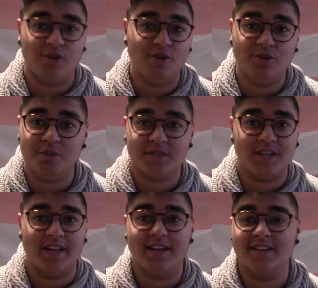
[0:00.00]
YouTubers
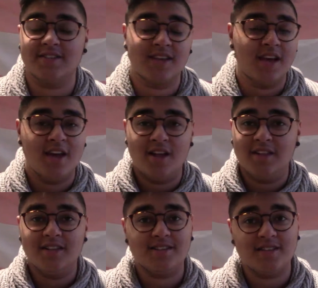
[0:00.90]
telling us,
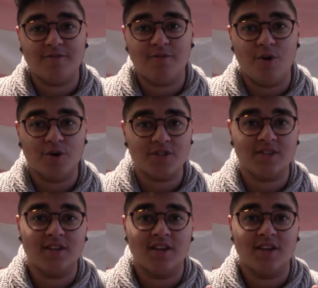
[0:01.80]
listen folks,